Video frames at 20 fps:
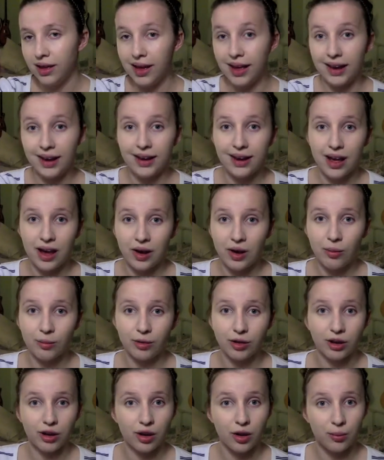And now I'm
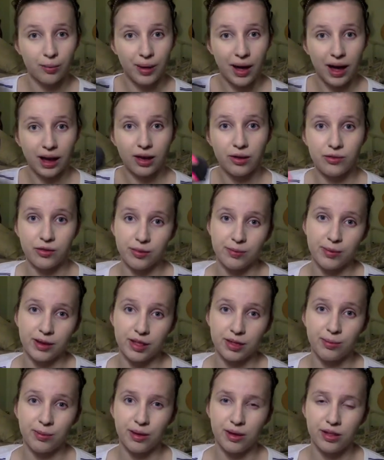going to go back in with my
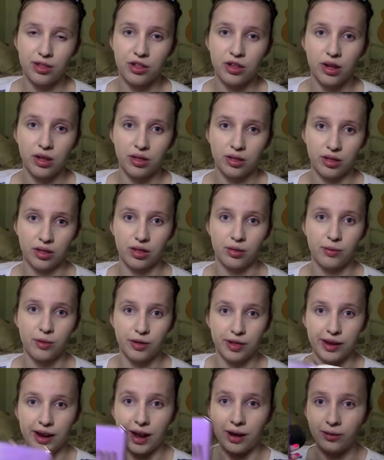sponge to
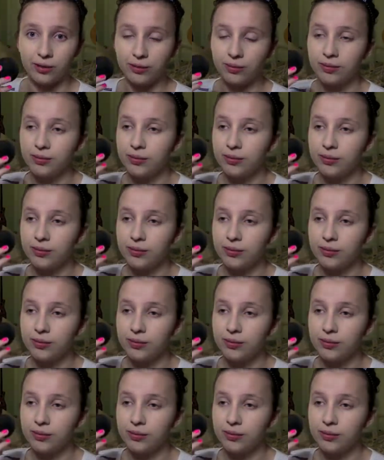smooth it out.